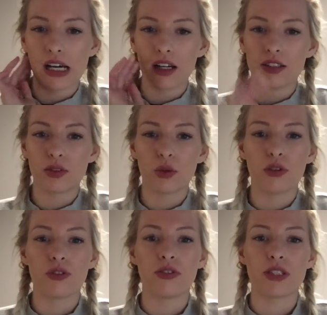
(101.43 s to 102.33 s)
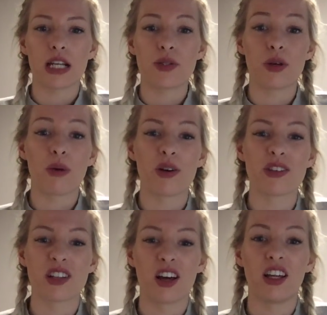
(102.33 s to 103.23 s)
I sort of said to him, I
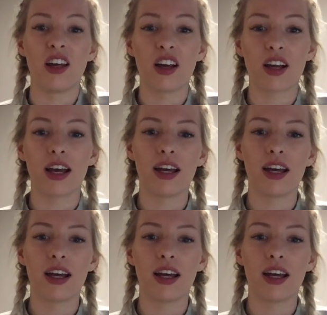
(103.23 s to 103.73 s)
was like, look,